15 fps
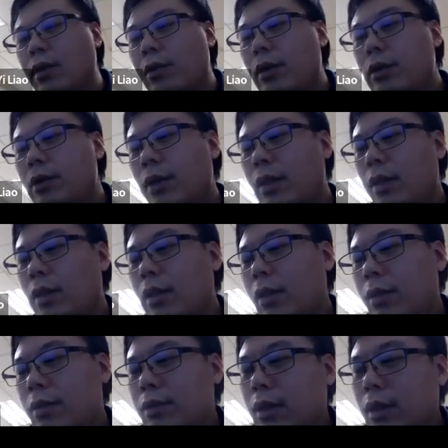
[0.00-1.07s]
which
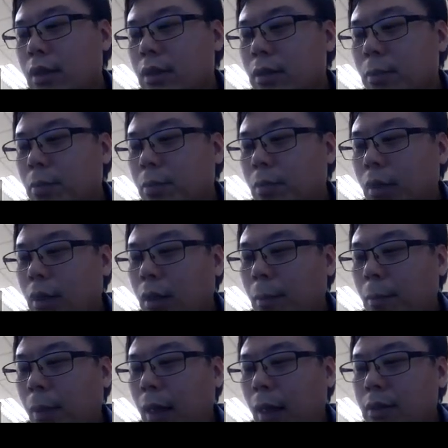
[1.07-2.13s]
induces a
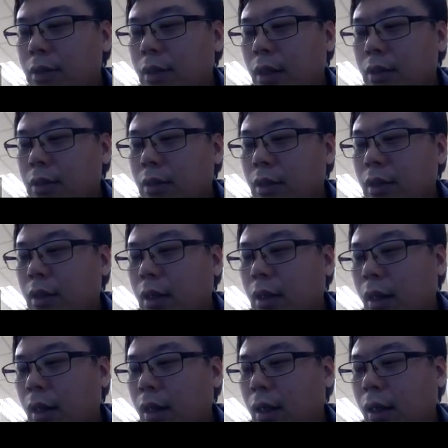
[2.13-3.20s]
bijection
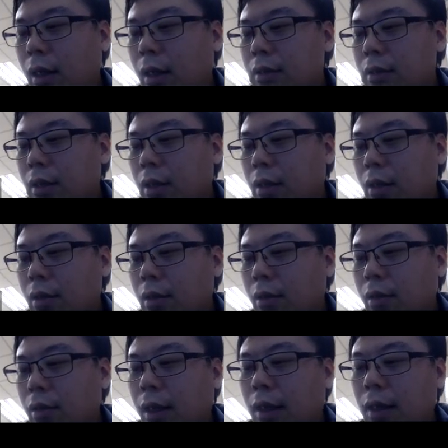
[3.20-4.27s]
on classical
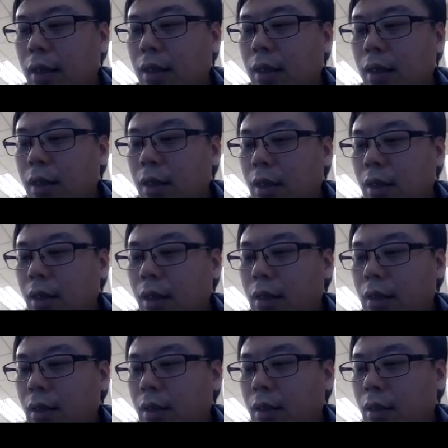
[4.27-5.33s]
loci.
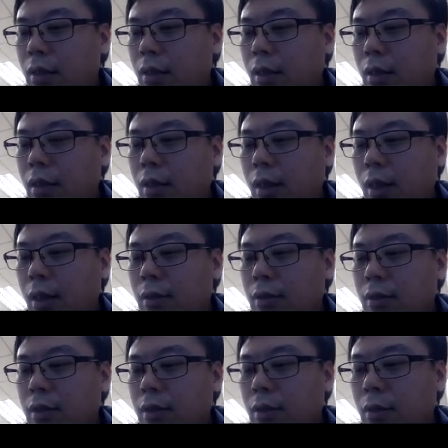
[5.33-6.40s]
And uh, the
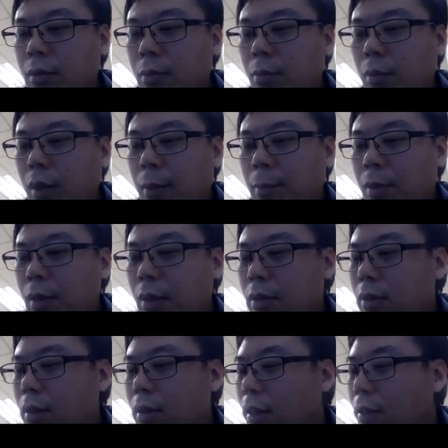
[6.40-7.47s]
tangent map,
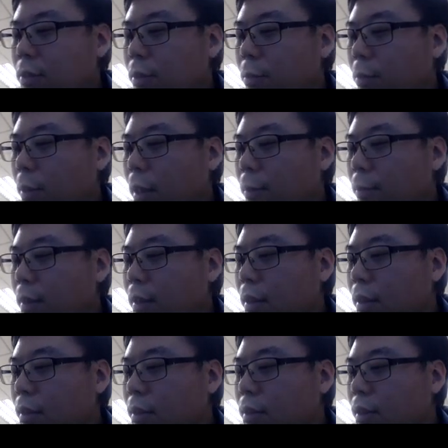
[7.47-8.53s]
its tangent map
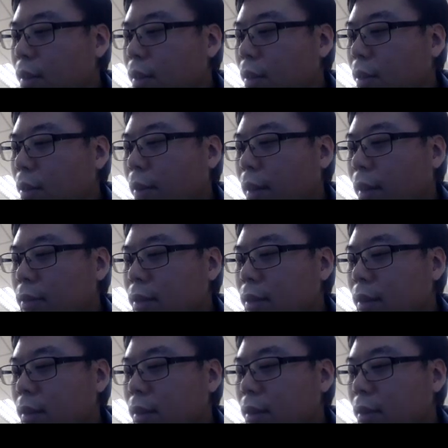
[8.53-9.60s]
is uh,
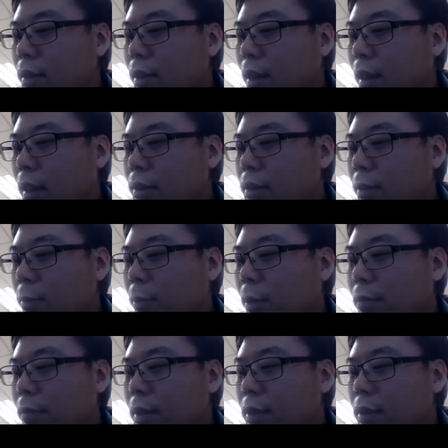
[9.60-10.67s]

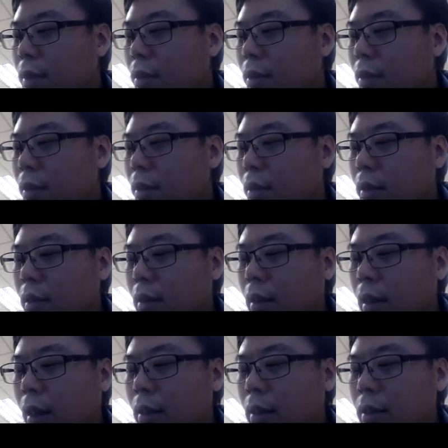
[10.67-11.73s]
quasi-isomorphism
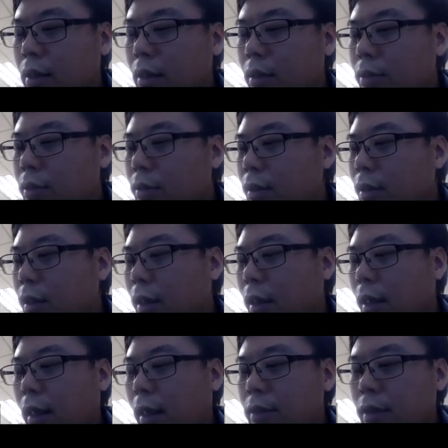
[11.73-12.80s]
at each
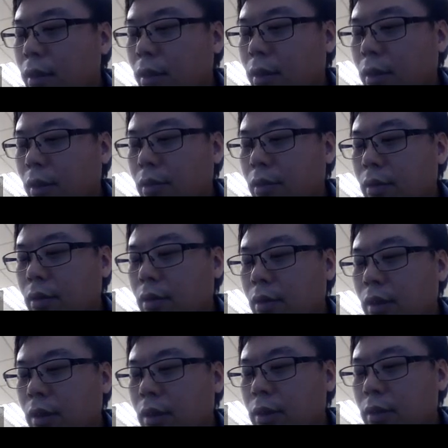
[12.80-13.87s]
classical
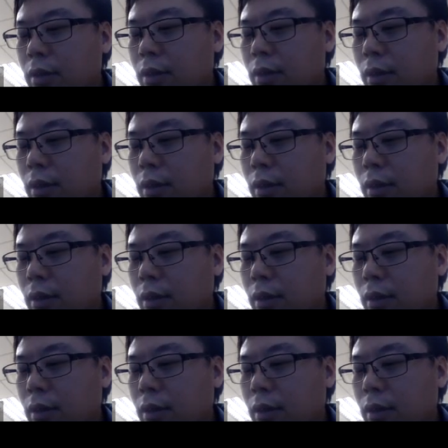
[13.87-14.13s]
locus.